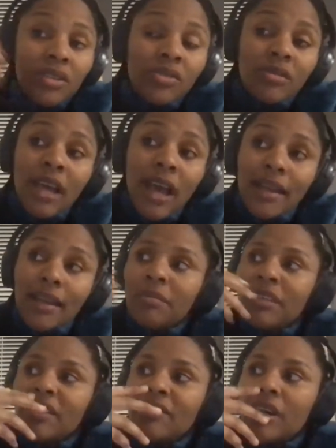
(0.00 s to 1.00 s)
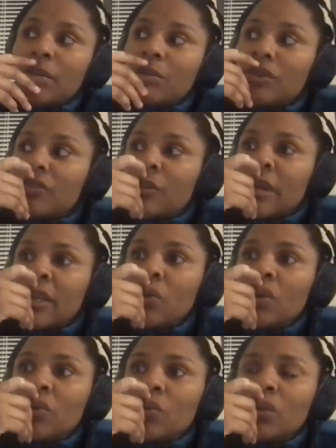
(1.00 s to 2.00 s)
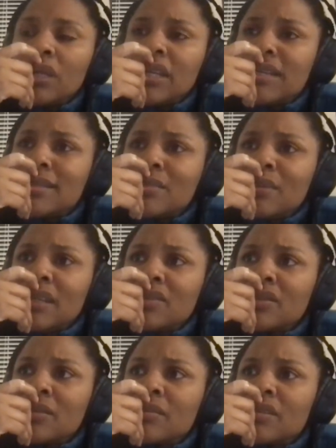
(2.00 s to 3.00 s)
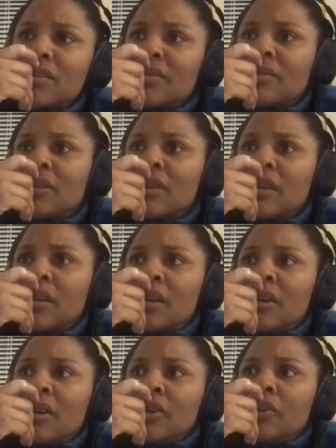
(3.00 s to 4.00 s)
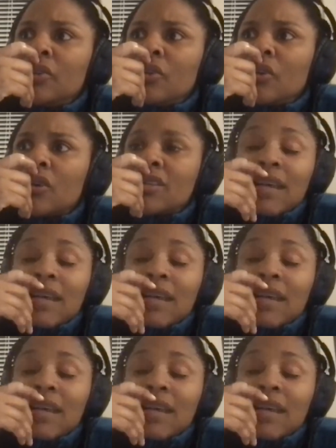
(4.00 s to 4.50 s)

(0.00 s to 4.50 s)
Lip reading: to do that and be available for anyone who needs me in terms of, you know, because